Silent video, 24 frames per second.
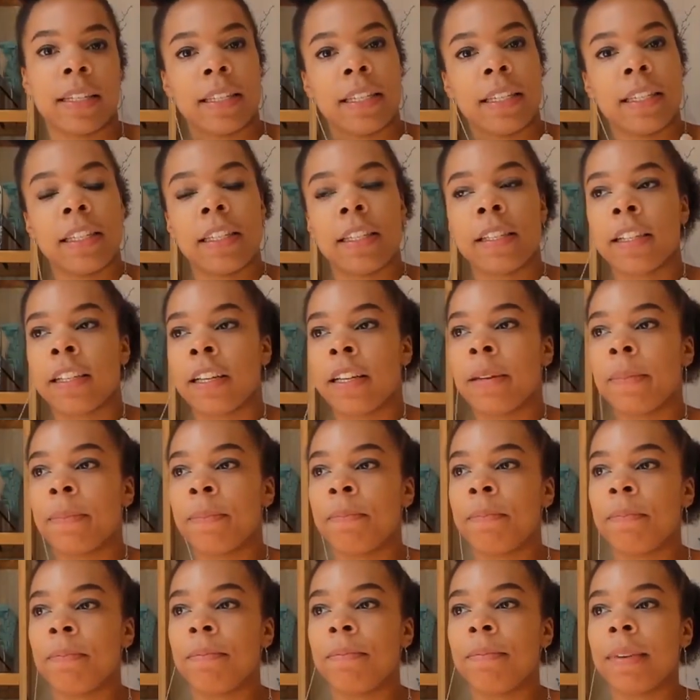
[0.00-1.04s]
This is gonna
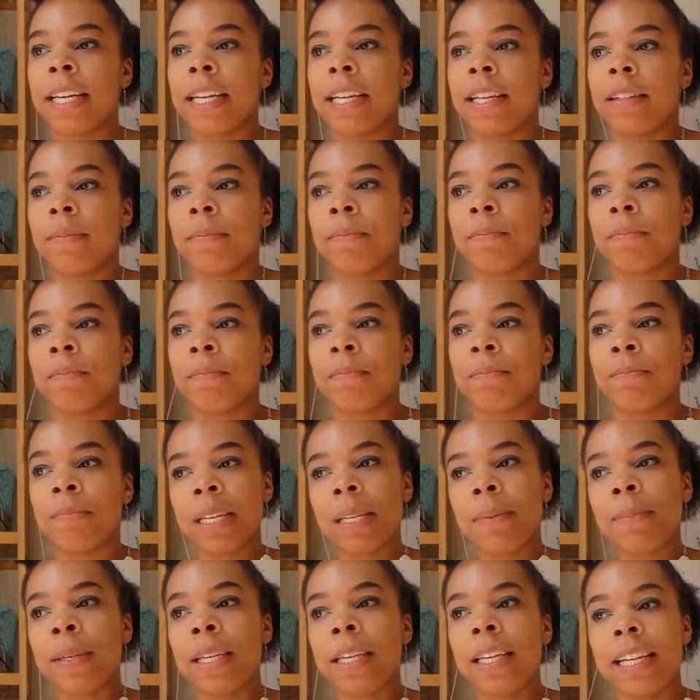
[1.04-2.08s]
make it
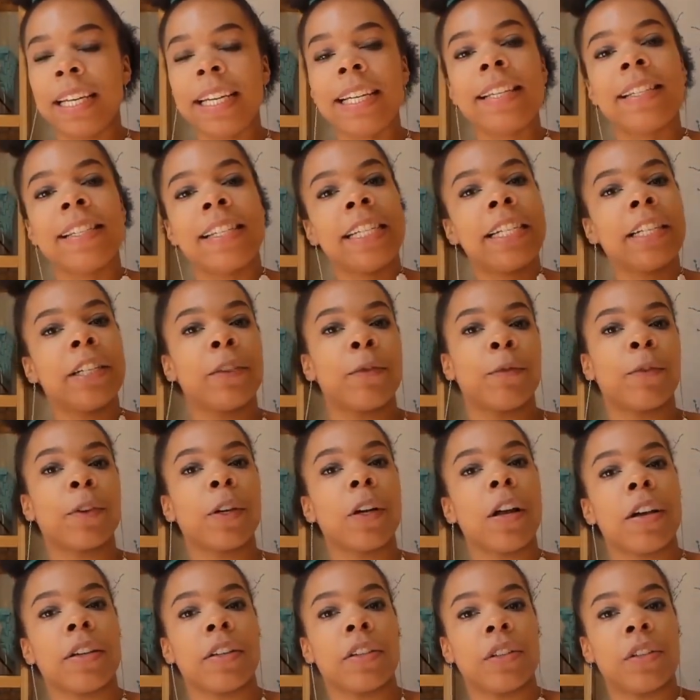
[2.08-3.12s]
maybe easier
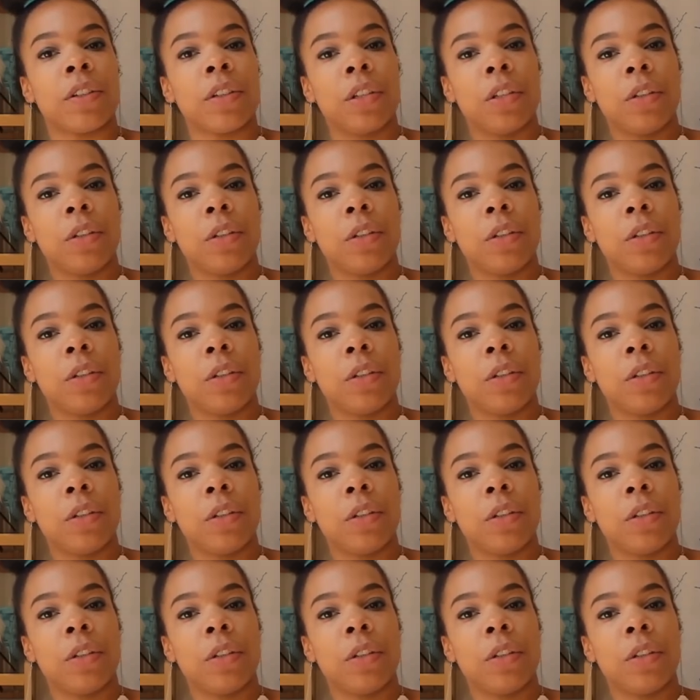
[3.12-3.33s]
for us